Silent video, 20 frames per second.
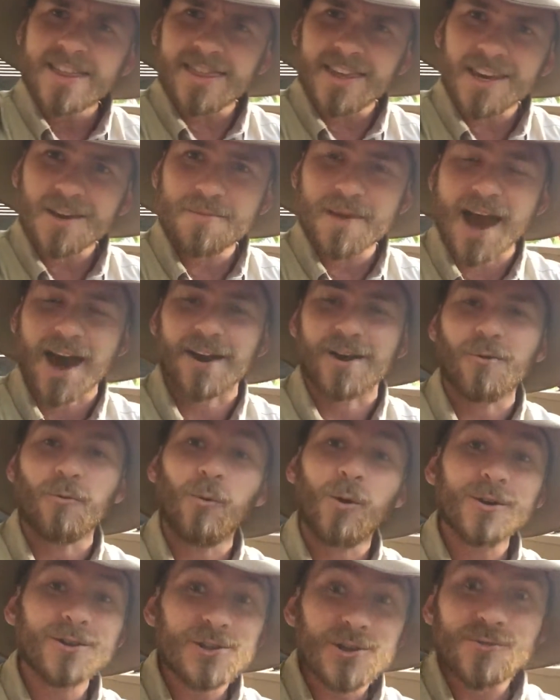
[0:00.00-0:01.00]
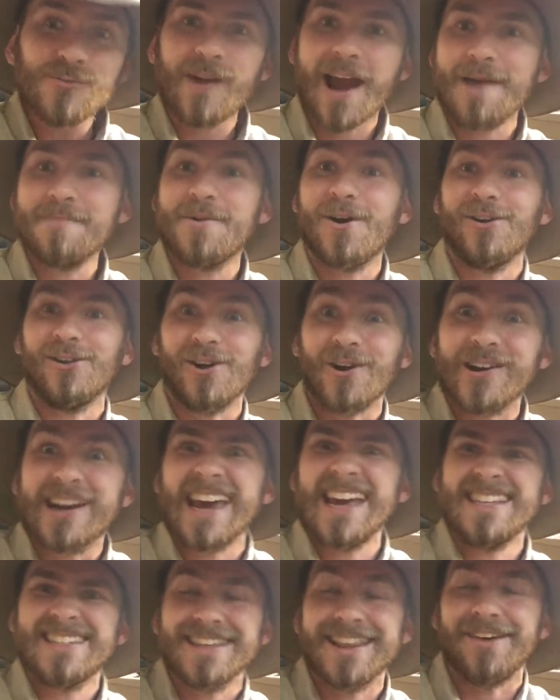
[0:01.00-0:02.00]
Think about it. What do rainbow
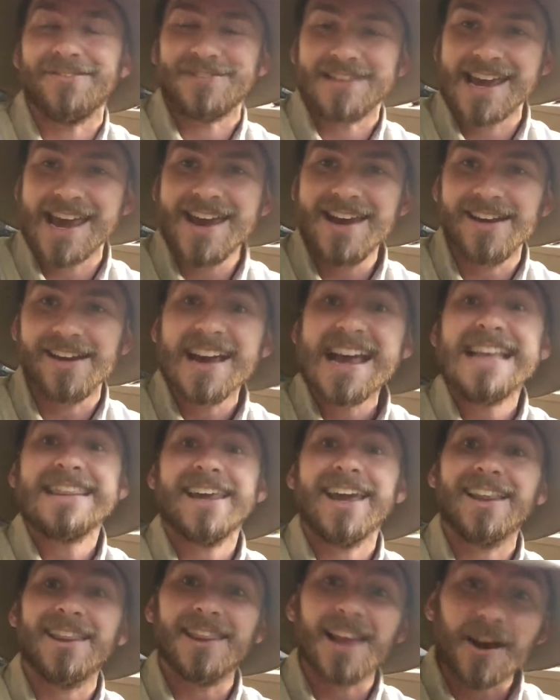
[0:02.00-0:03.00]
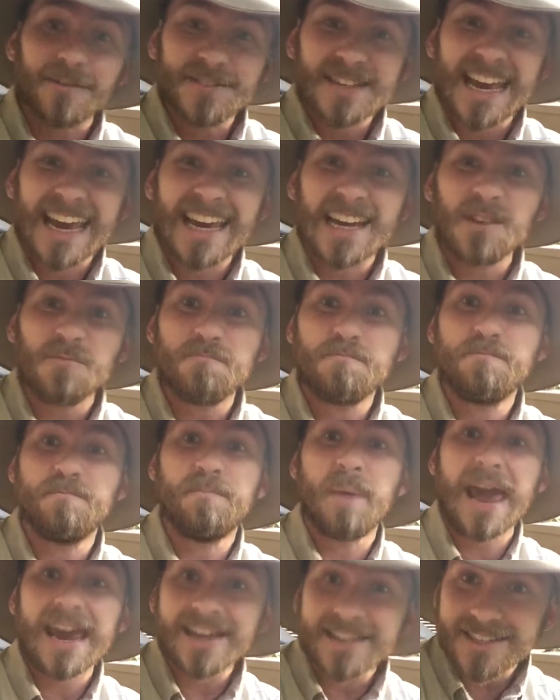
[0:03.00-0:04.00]
lorikeets love to eat? They love to eat
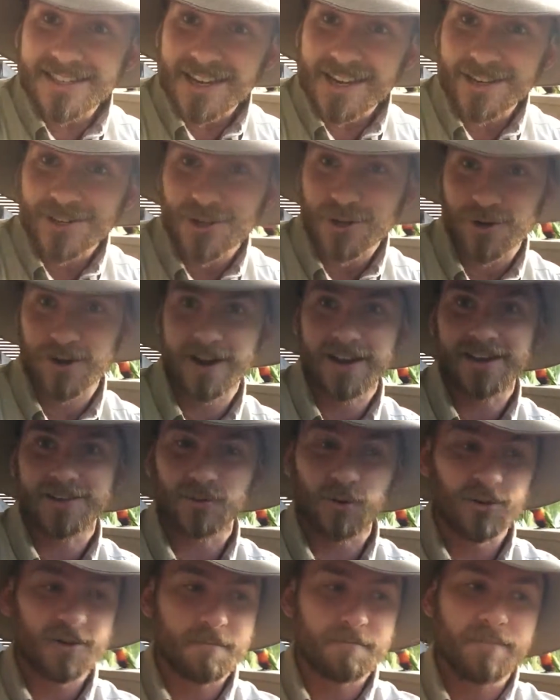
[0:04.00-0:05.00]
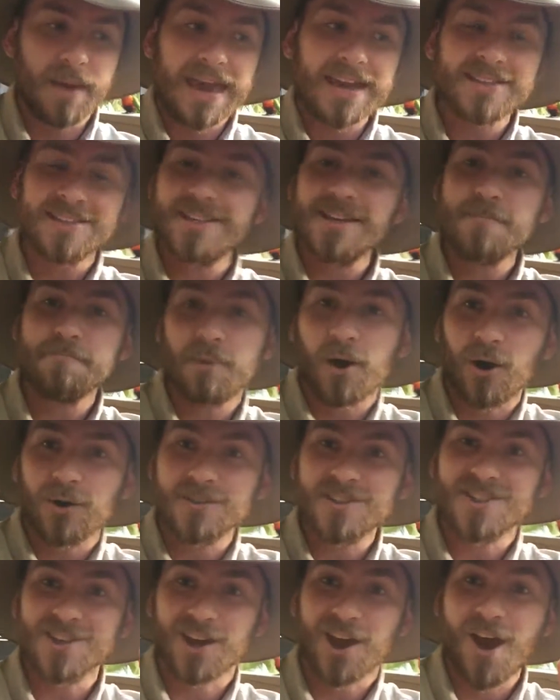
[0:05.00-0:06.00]
banksia trees, or the banksia
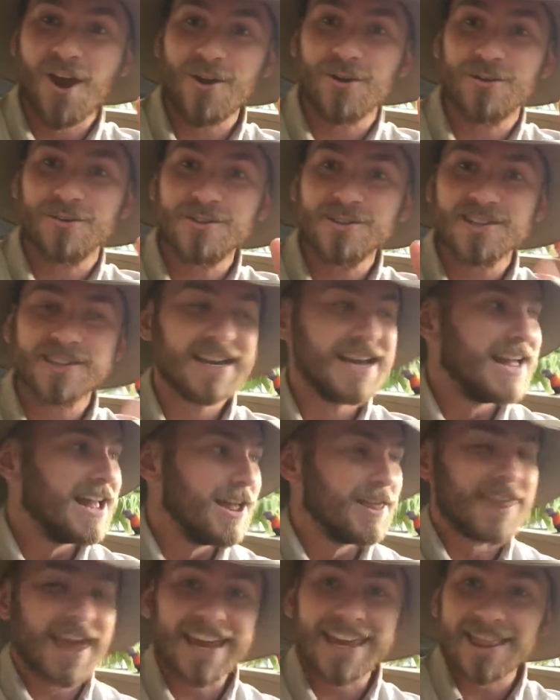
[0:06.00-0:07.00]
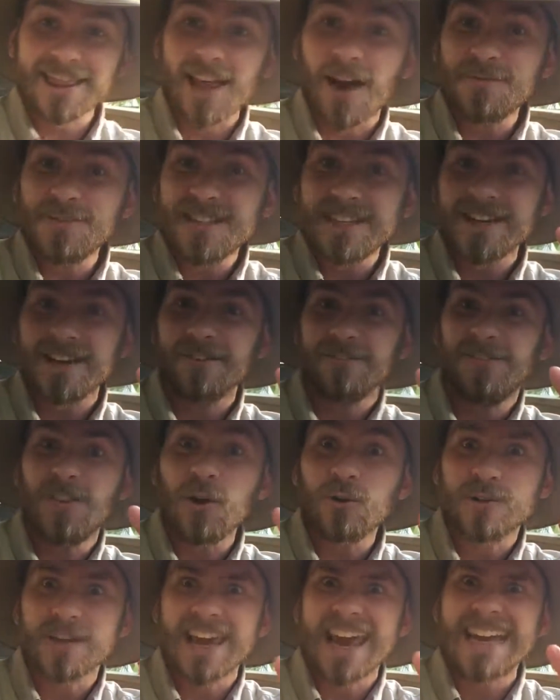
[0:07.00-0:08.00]
pods, the cones. They love to
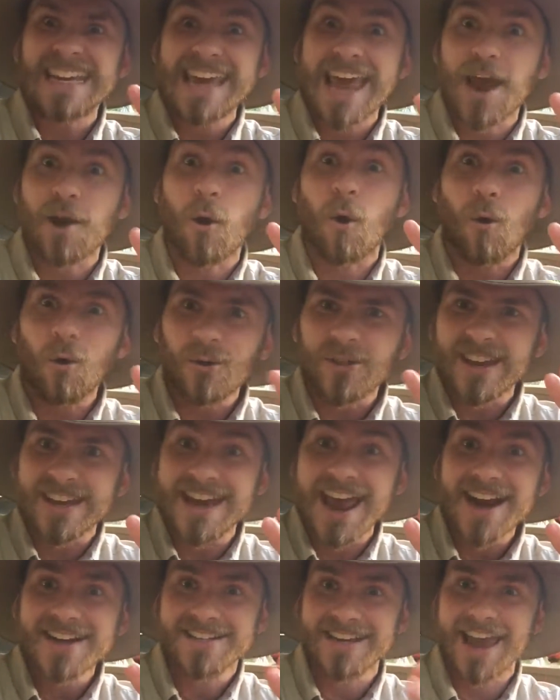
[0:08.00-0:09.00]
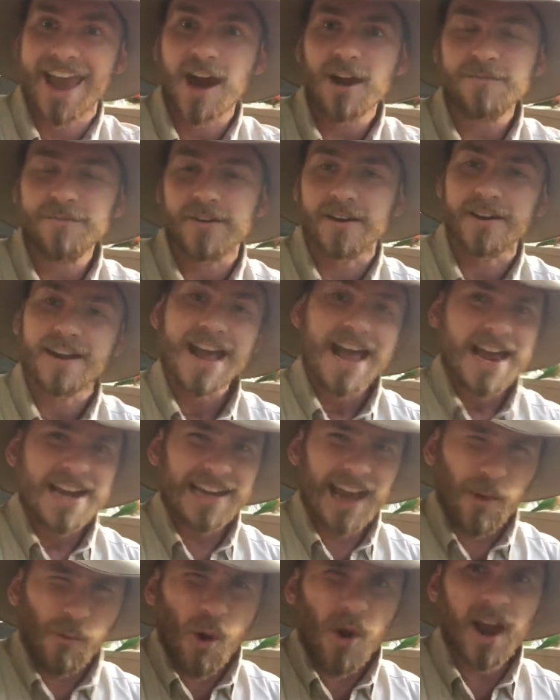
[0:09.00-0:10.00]
filter and get all the nectar out of it.
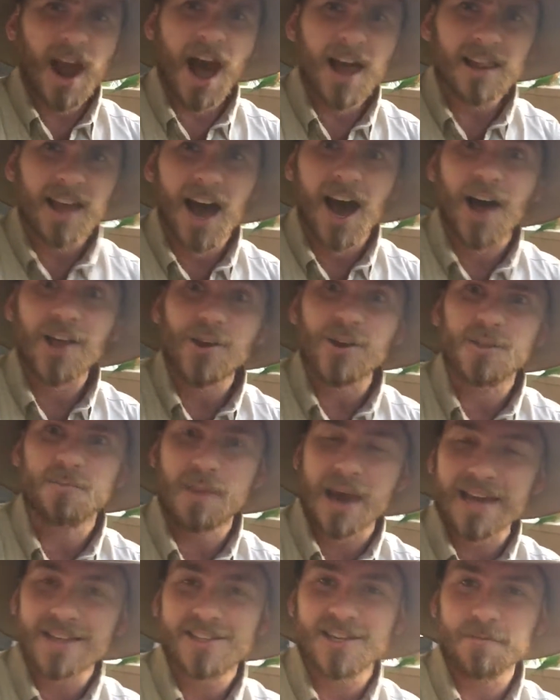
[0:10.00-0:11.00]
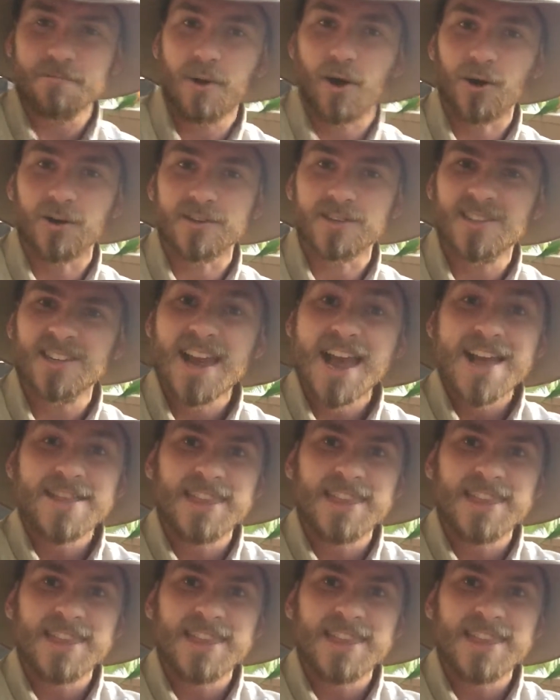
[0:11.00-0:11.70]
Now, what colour are those banksia pods?